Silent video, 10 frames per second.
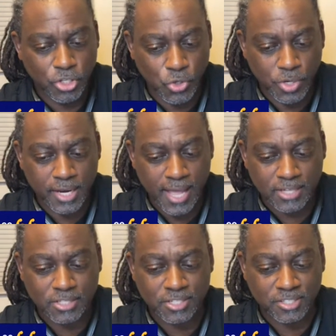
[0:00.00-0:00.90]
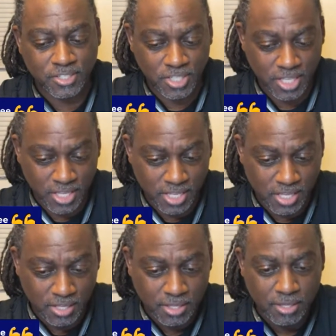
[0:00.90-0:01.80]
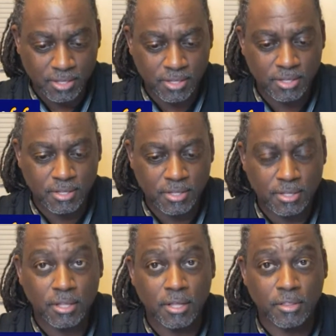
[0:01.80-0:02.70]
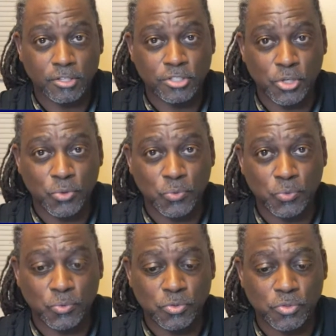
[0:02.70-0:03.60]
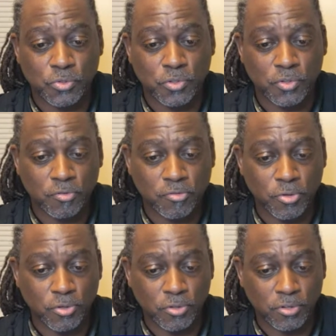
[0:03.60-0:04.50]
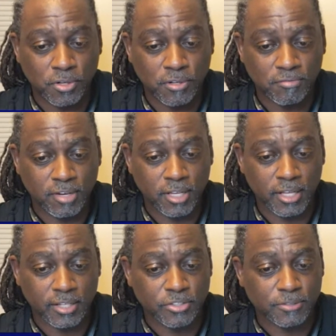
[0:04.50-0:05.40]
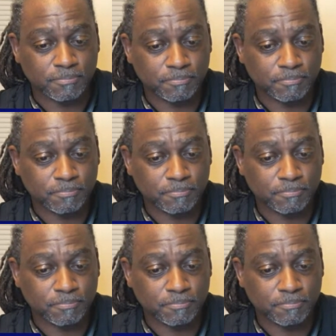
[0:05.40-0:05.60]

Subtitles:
You can actually see the stones full-fledged.